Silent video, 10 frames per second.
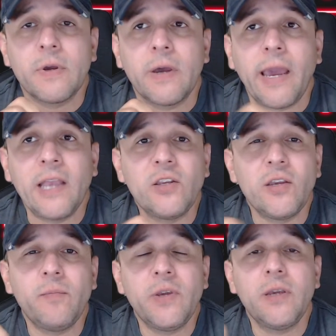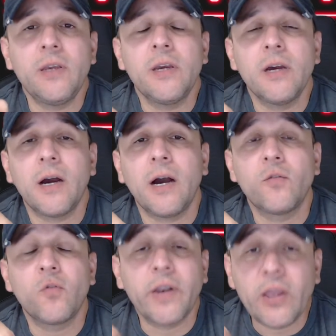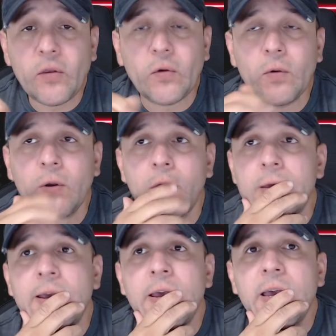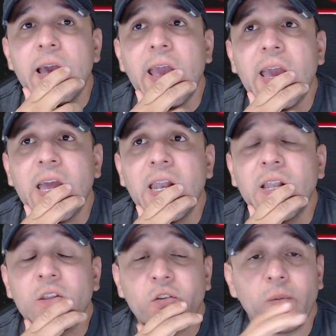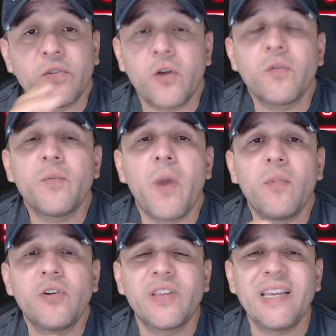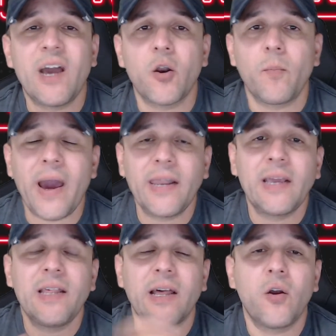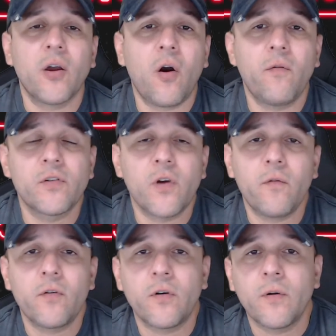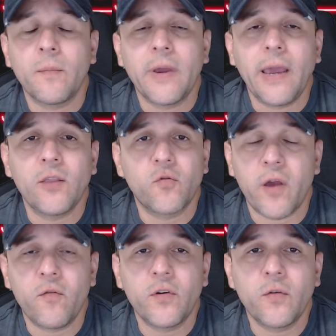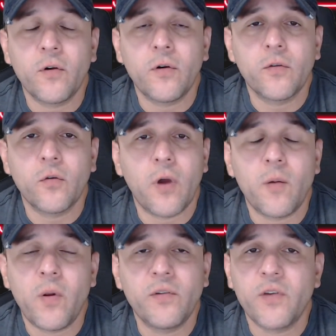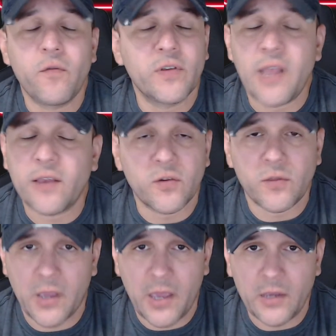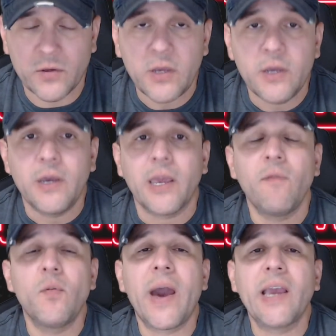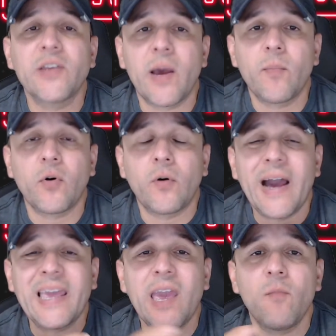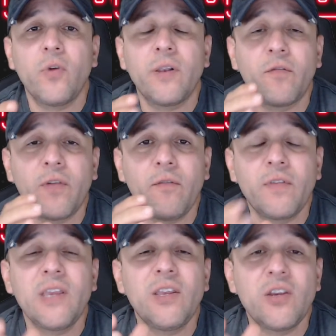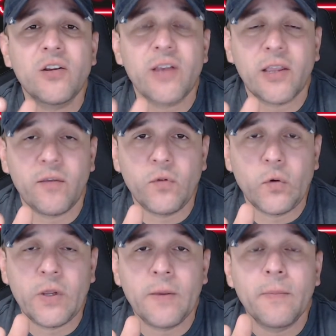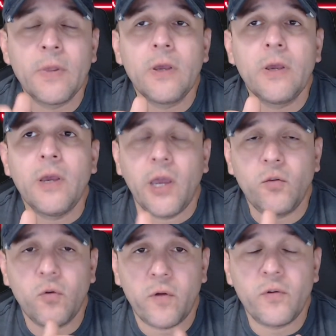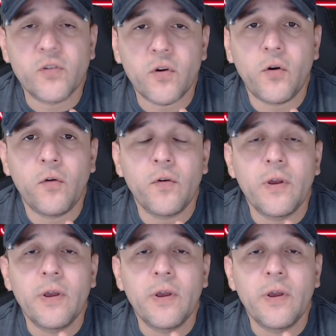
NGB 22, and some service members think automatically they're going to cover over and transfer to the Army Reserve, and that's not the case. Give you my example. I came with 15 years active duty into the Reserve,